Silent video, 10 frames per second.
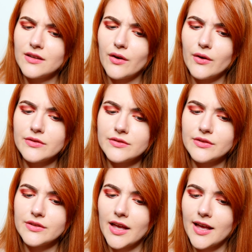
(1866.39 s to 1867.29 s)

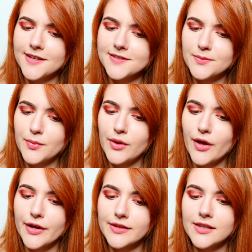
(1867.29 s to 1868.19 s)
Austin asked
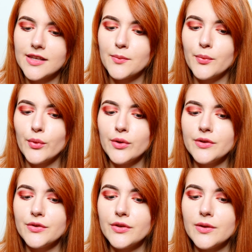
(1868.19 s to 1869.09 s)
politely and
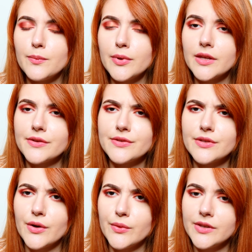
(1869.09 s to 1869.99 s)
pointed to the big
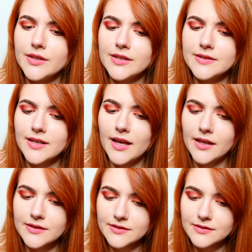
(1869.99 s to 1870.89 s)
stone in his
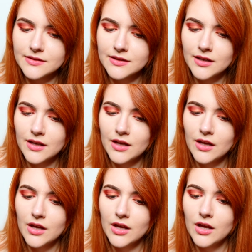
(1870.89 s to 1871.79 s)
hand.
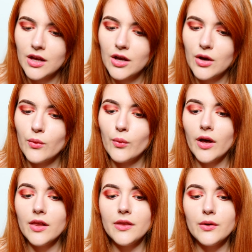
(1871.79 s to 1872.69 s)

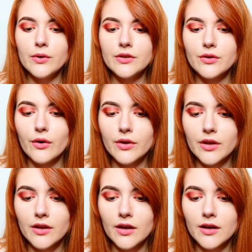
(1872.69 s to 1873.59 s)
While they were
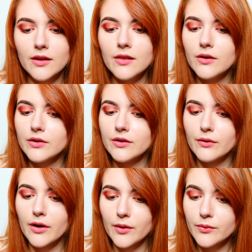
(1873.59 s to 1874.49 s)
talking, I looked
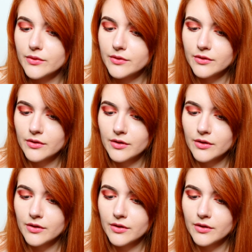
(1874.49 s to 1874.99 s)
around.